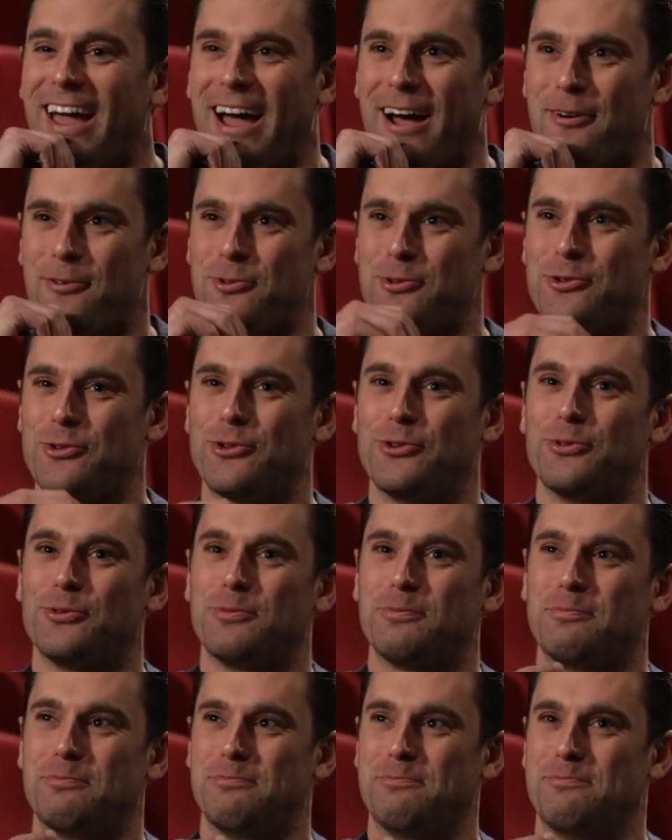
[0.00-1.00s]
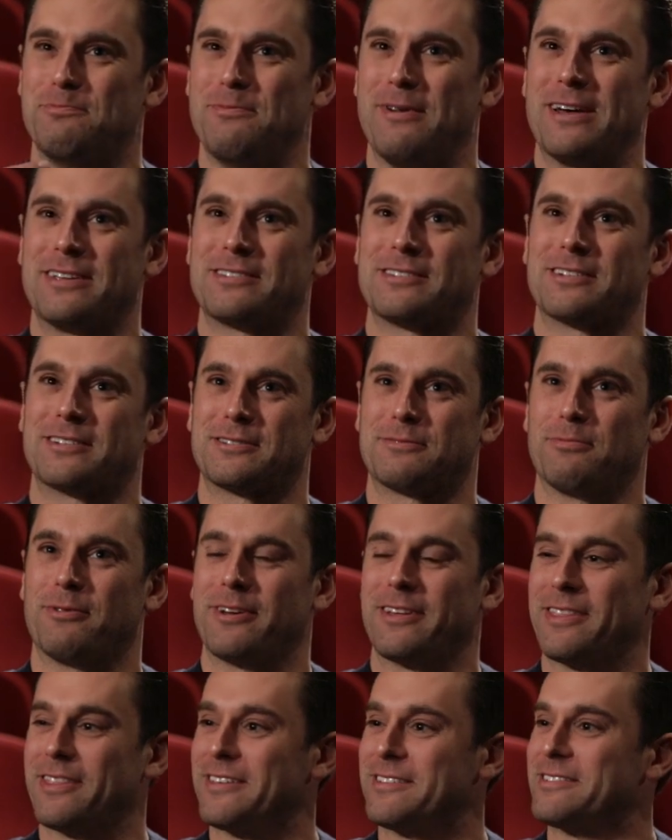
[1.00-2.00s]
How would you best
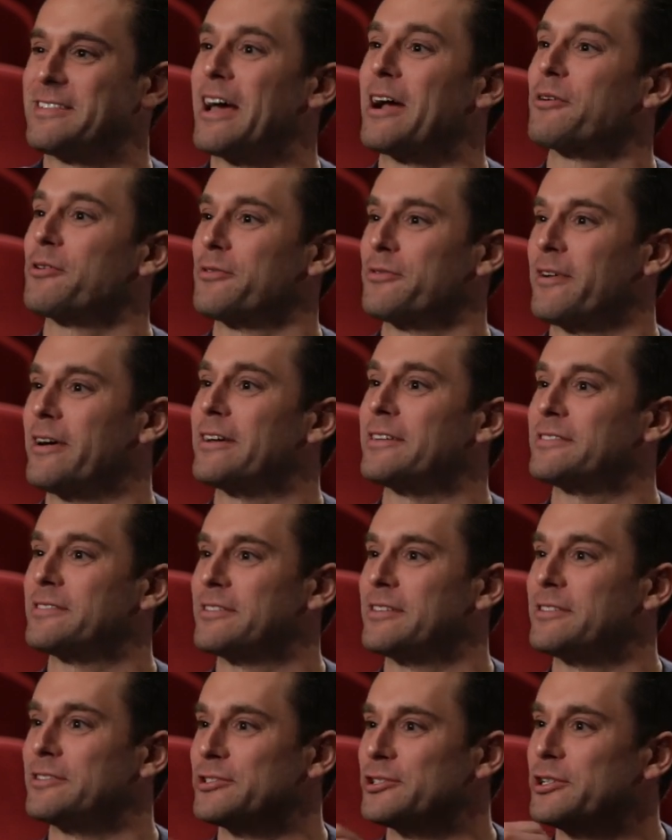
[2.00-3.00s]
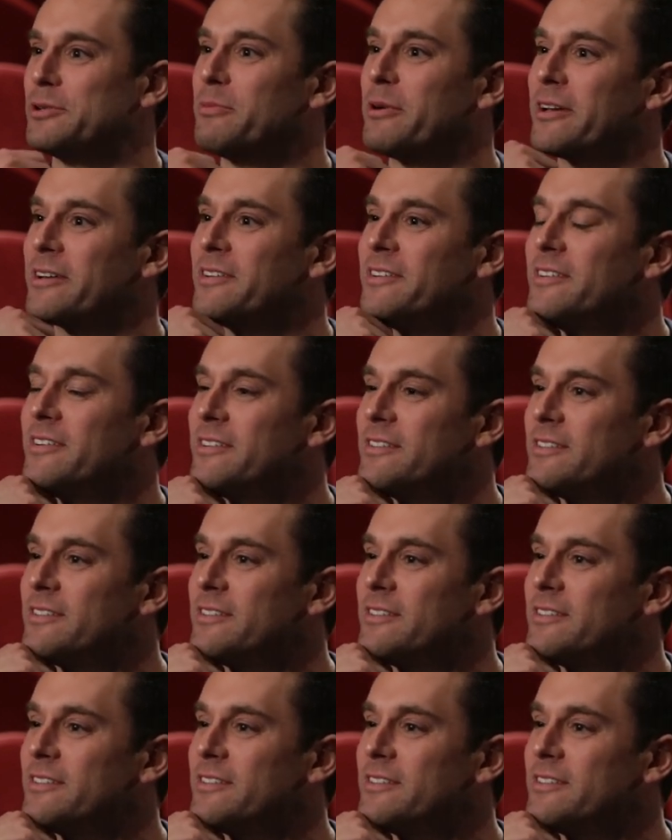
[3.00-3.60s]
explain the sacrifice that she made?